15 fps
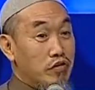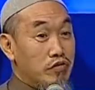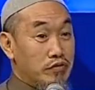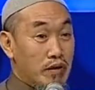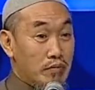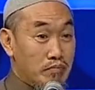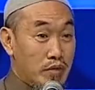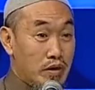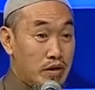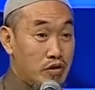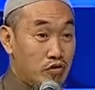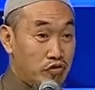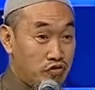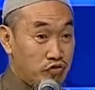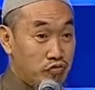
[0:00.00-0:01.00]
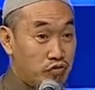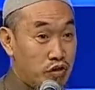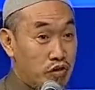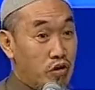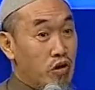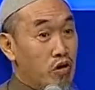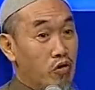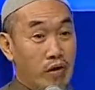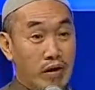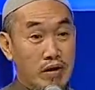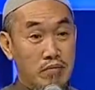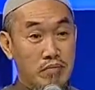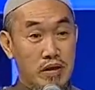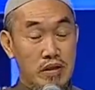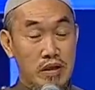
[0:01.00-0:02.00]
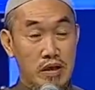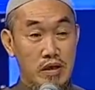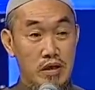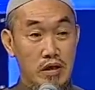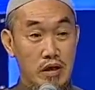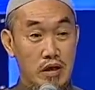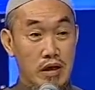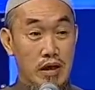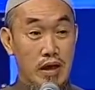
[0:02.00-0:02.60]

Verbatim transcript: you teach somebody, your children or anybody,